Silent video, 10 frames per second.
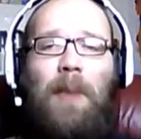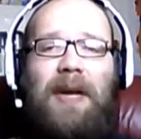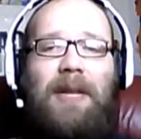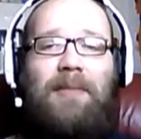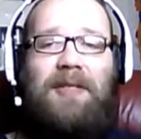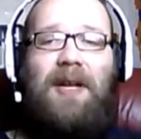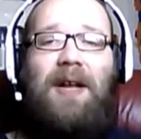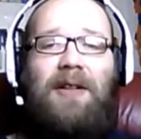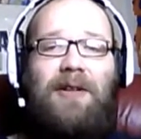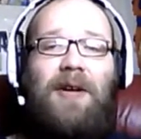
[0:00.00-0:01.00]
My name is
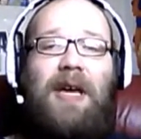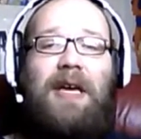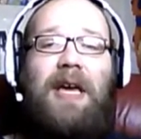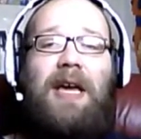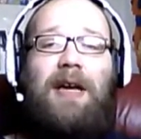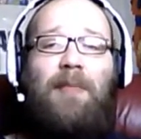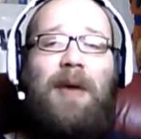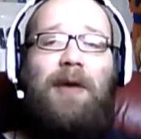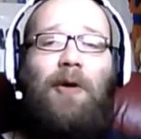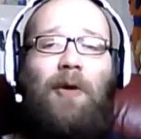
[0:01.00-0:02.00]
Tyler, aka
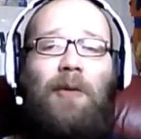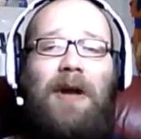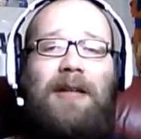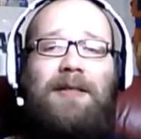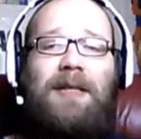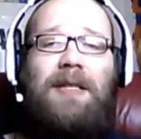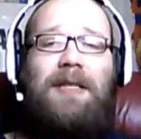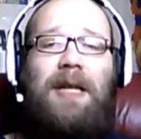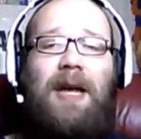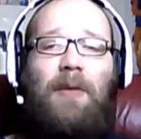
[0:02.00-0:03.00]
Commander Orox,
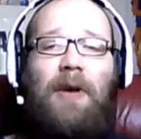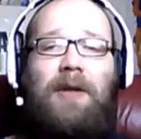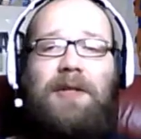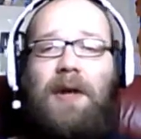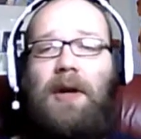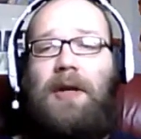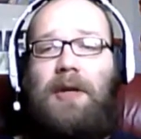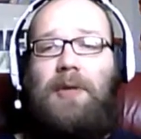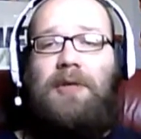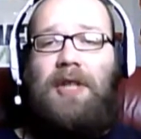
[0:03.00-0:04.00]
and today we are
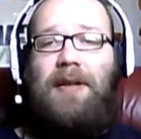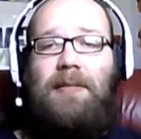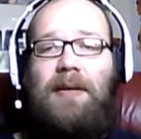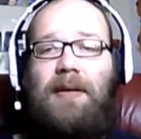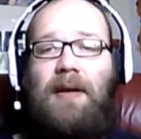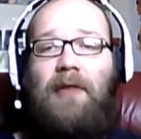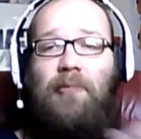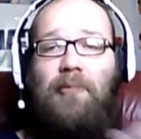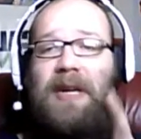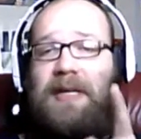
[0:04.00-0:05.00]
starting a new segment
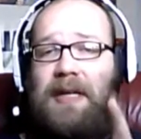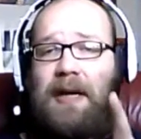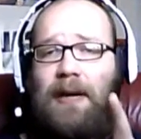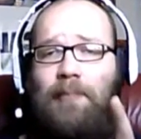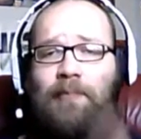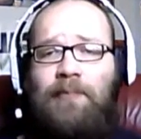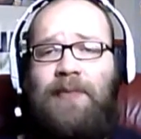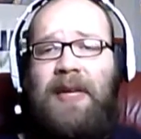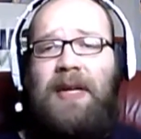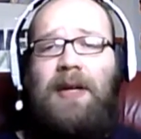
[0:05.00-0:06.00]
of many to come
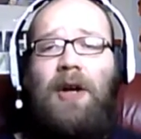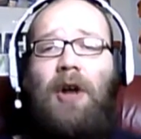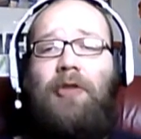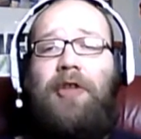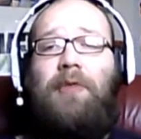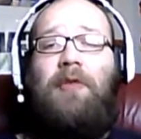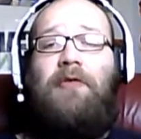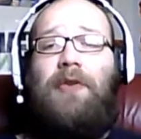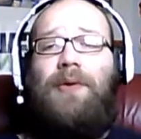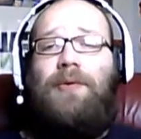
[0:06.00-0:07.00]
called the
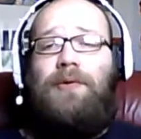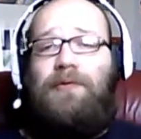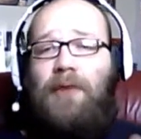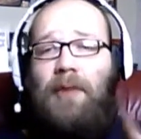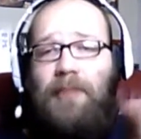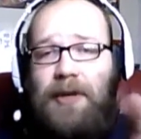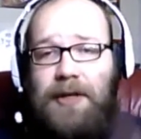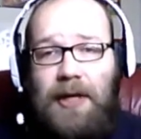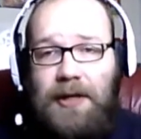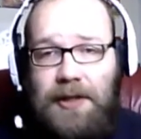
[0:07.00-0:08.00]
Reviews from the
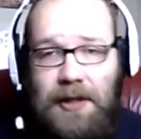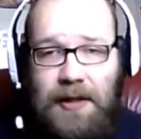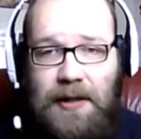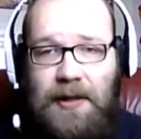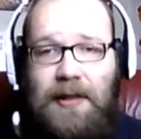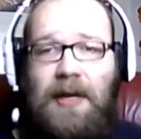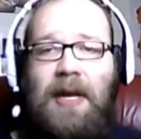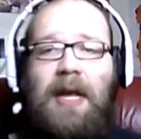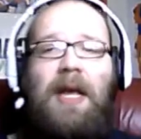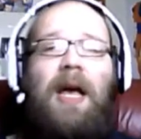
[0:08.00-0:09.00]
Dungeon.
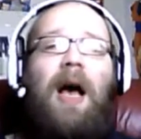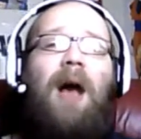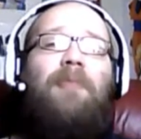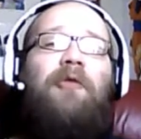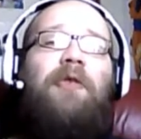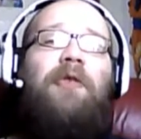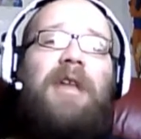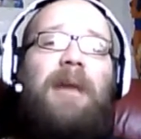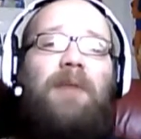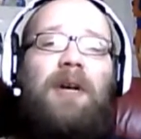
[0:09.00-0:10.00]
The
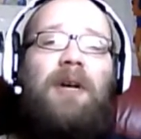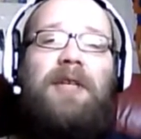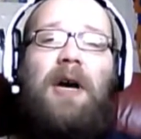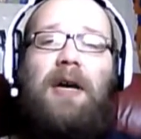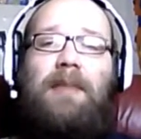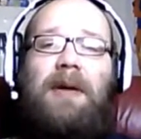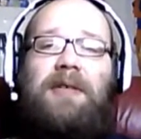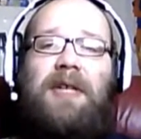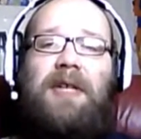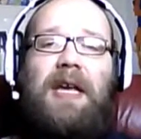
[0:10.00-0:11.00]
first game we're going to be talking
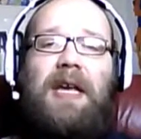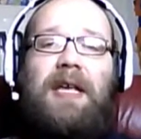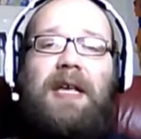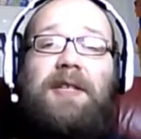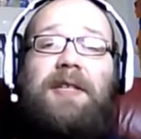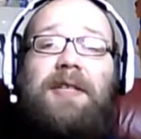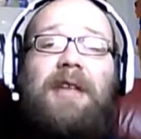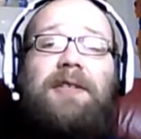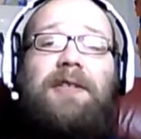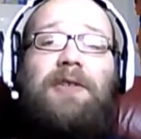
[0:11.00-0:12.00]
about today is
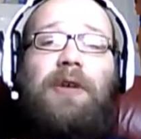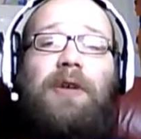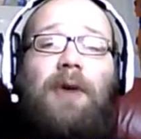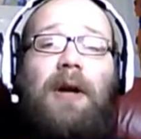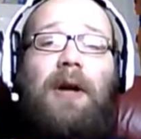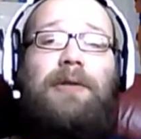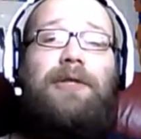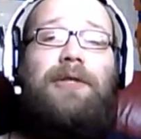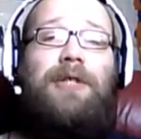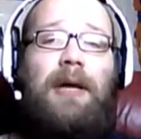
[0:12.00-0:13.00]
Assassin's Creed
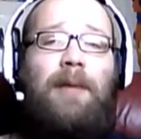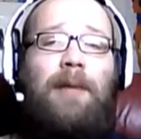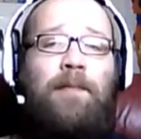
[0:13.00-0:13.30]
Chronicles China.